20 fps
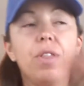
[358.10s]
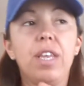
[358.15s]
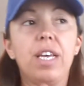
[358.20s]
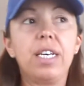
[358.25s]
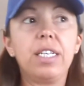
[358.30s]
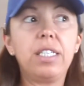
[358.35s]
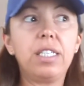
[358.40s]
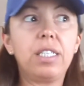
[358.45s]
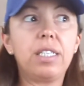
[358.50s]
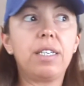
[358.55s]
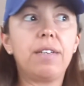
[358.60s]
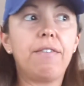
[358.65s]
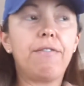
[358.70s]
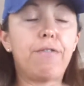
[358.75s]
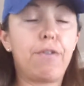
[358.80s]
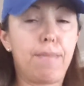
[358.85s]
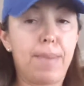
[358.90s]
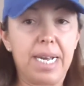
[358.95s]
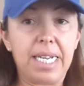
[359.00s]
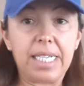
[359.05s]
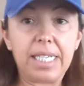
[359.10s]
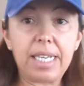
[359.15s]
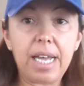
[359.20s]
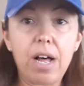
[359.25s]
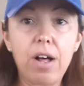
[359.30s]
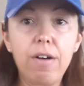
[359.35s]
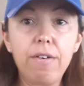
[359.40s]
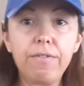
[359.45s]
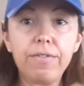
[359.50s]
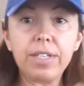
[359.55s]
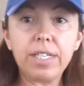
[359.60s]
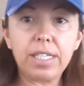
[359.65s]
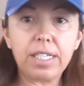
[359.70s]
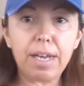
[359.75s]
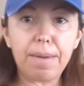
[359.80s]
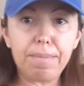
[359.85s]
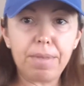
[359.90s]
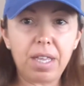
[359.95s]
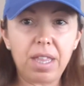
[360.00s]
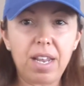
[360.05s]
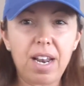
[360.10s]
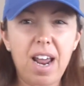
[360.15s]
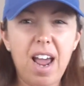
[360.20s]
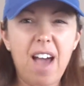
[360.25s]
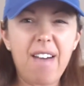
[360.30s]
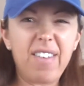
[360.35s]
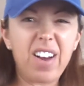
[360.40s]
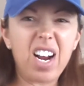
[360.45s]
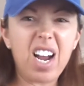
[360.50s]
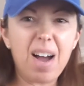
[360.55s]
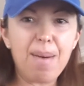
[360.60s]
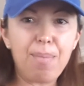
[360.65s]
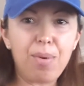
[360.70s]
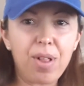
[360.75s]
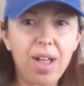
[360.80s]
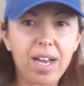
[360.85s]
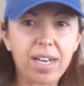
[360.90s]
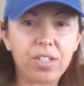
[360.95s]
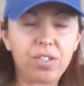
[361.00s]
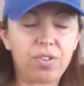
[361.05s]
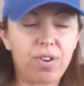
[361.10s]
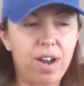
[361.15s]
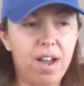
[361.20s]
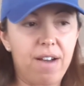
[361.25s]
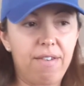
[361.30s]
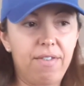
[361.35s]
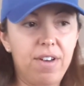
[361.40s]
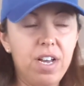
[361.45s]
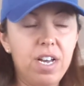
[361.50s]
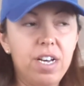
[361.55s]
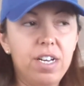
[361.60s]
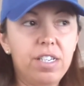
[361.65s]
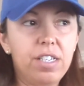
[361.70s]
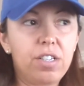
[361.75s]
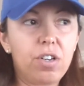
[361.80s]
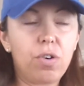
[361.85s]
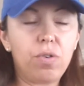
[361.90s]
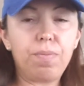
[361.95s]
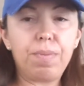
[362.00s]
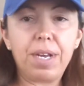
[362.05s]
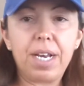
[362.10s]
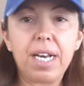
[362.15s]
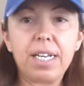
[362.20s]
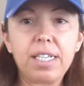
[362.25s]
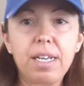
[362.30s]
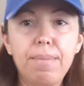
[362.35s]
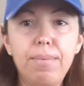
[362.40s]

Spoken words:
this, for myself, is something that I have a couple extra of. So because I